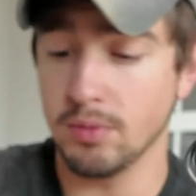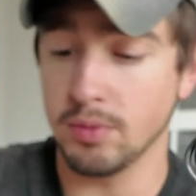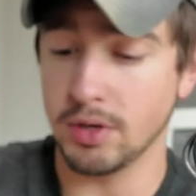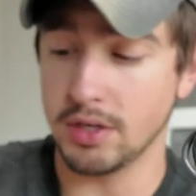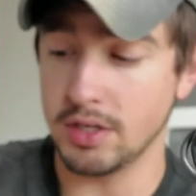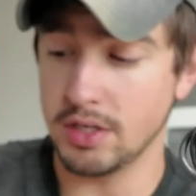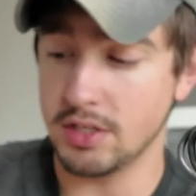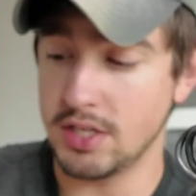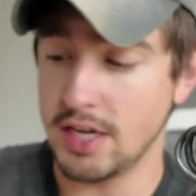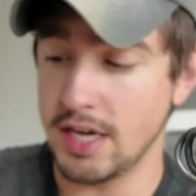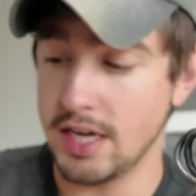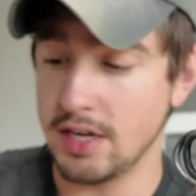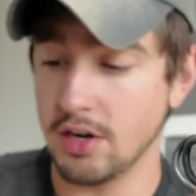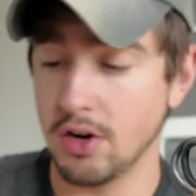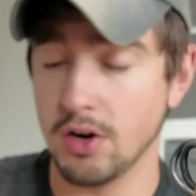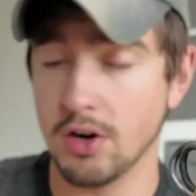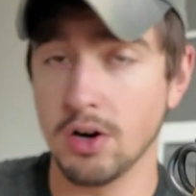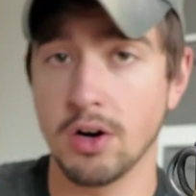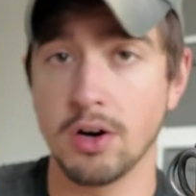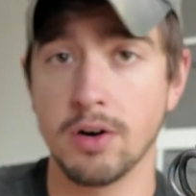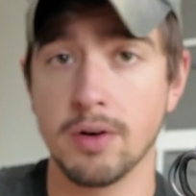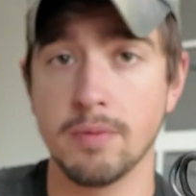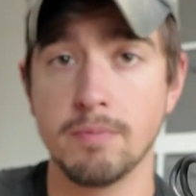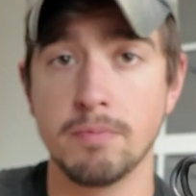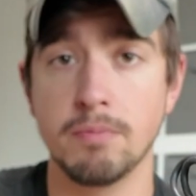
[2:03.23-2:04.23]
We're gonna take
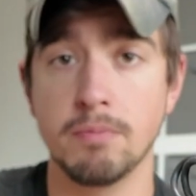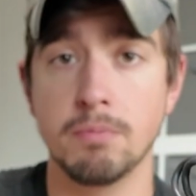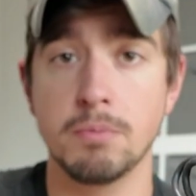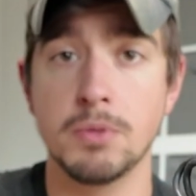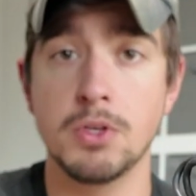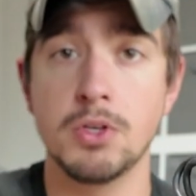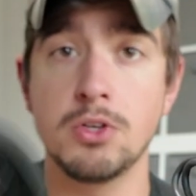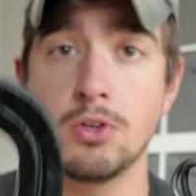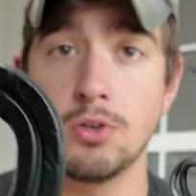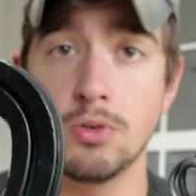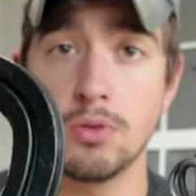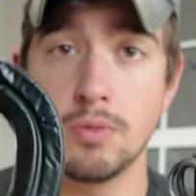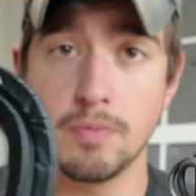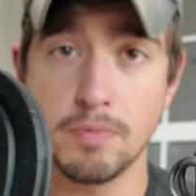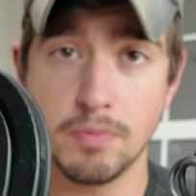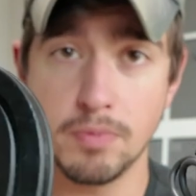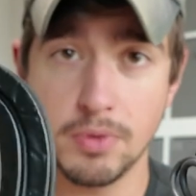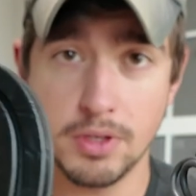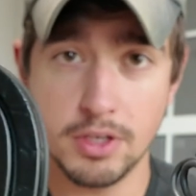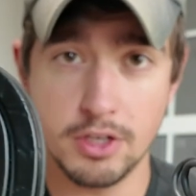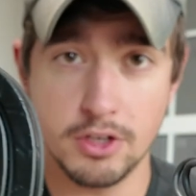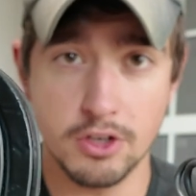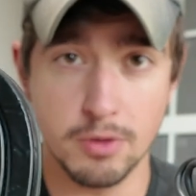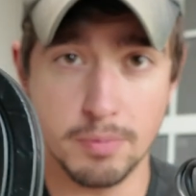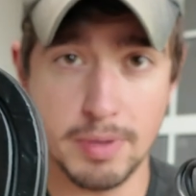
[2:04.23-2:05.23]
our new
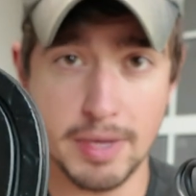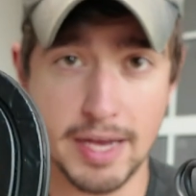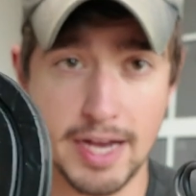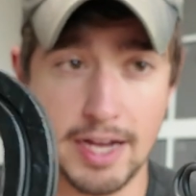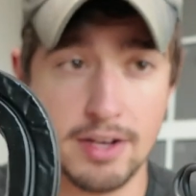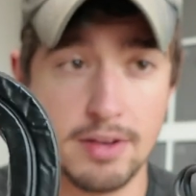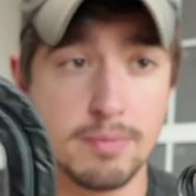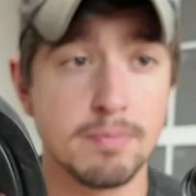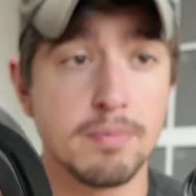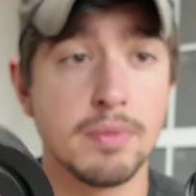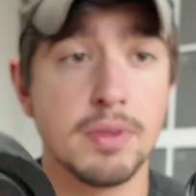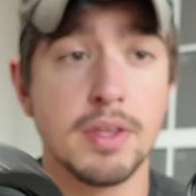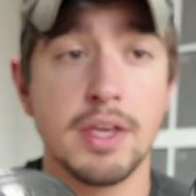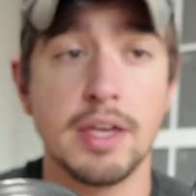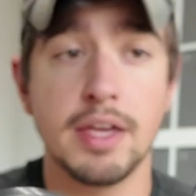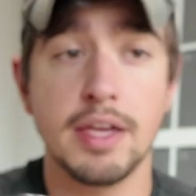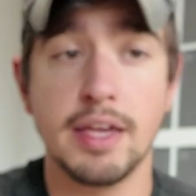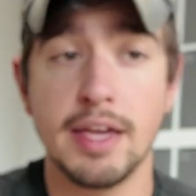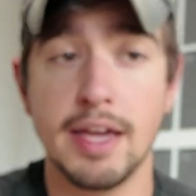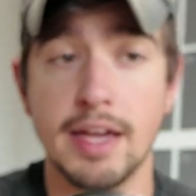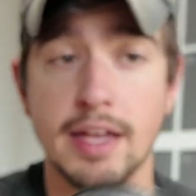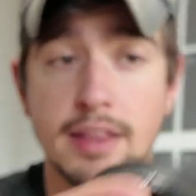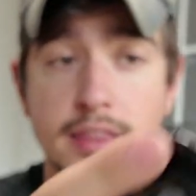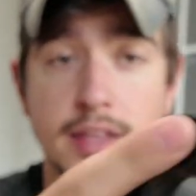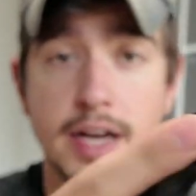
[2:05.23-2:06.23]
ear pad
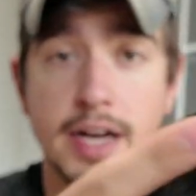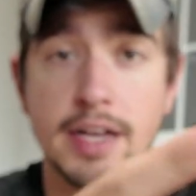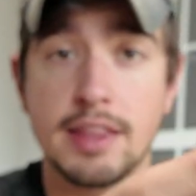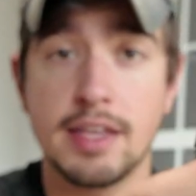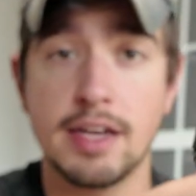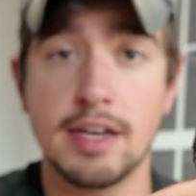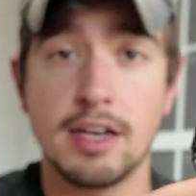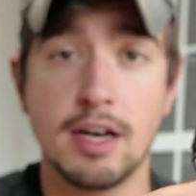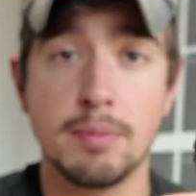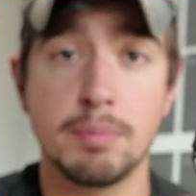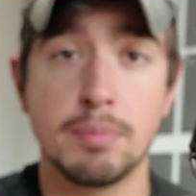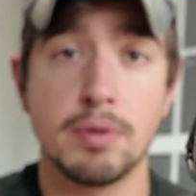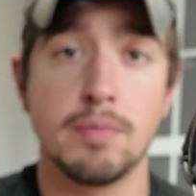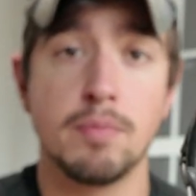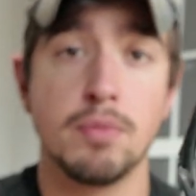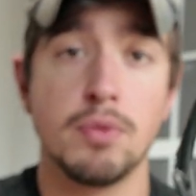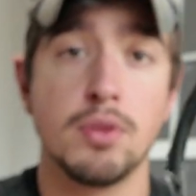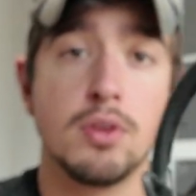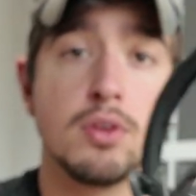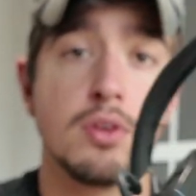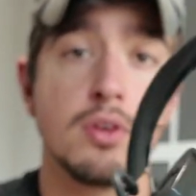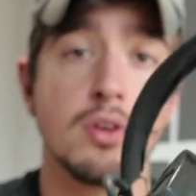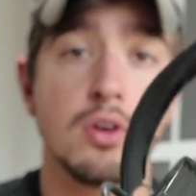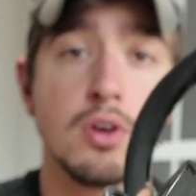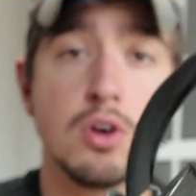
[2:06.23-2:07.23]
and line that up
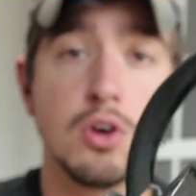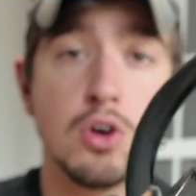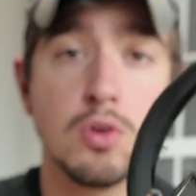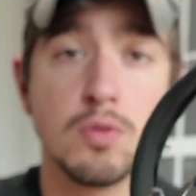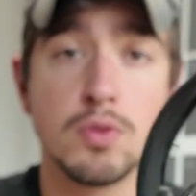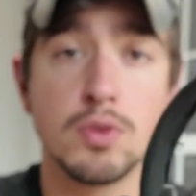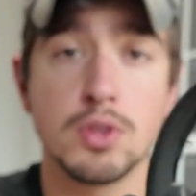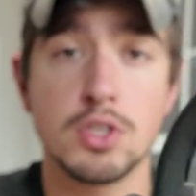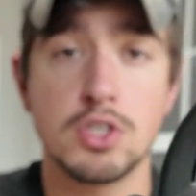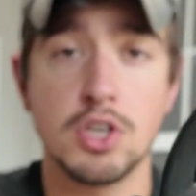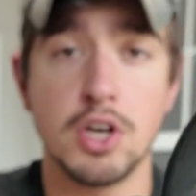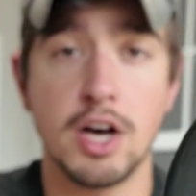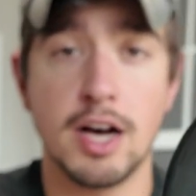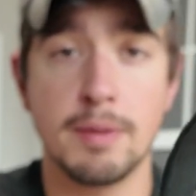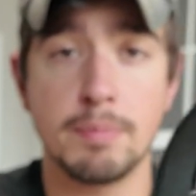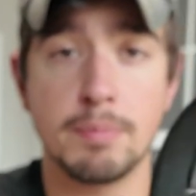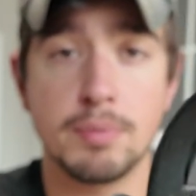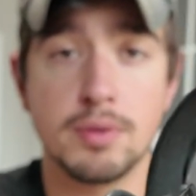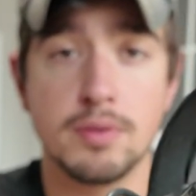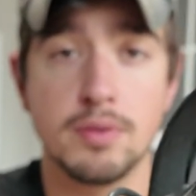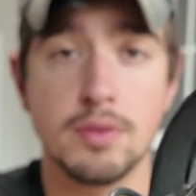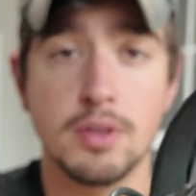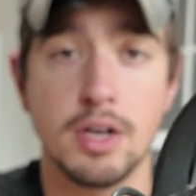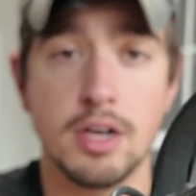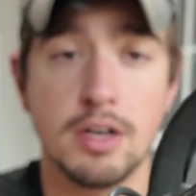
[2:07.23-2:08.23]
over the
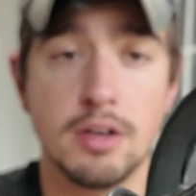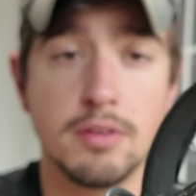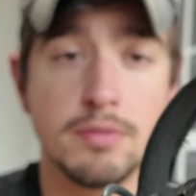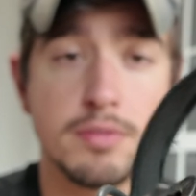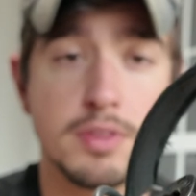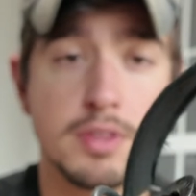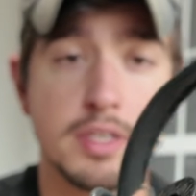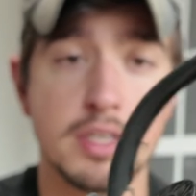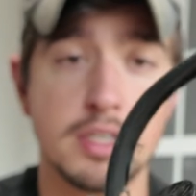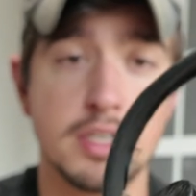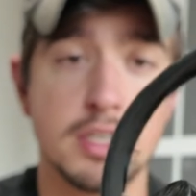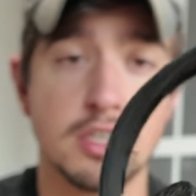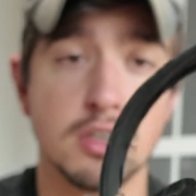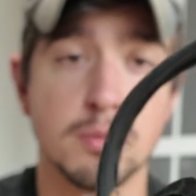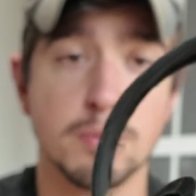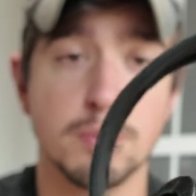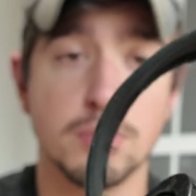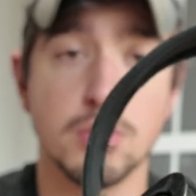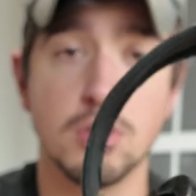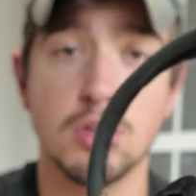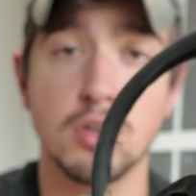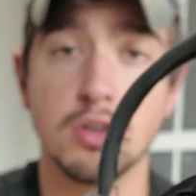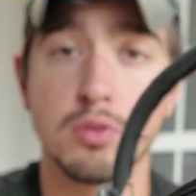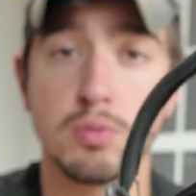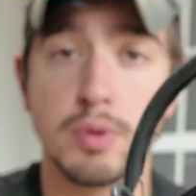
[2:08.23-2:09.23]
top of the Ear
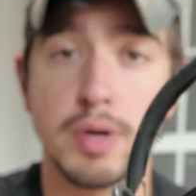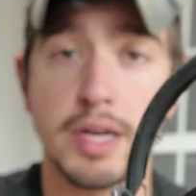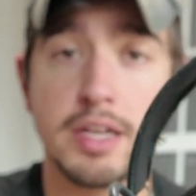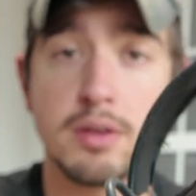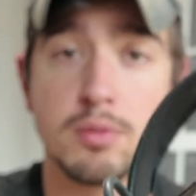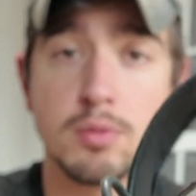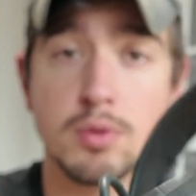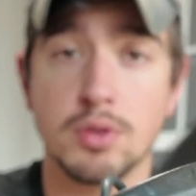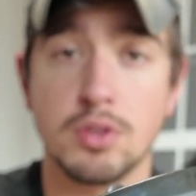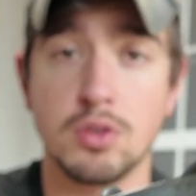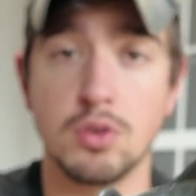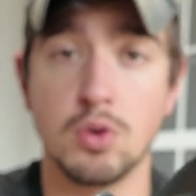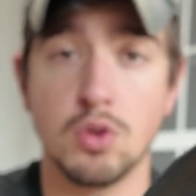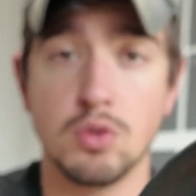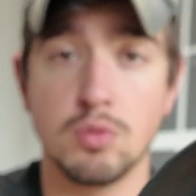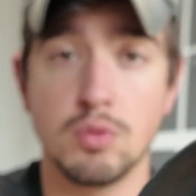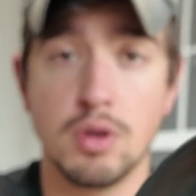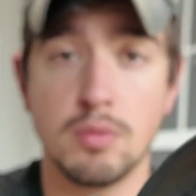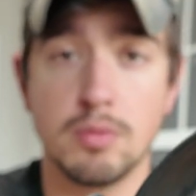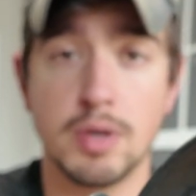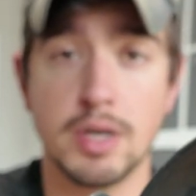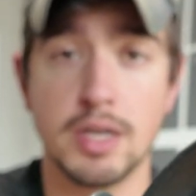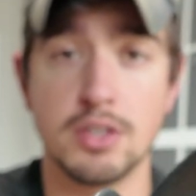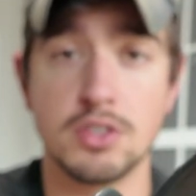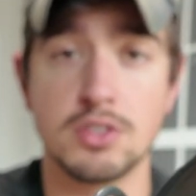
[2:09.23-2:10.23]
Pro, right where the old one
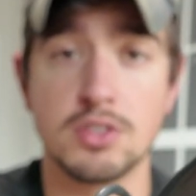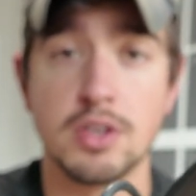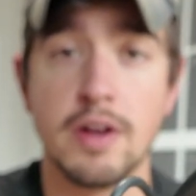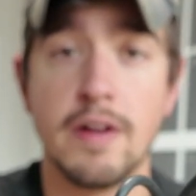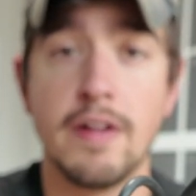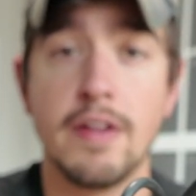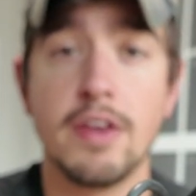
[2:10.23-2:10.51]
was.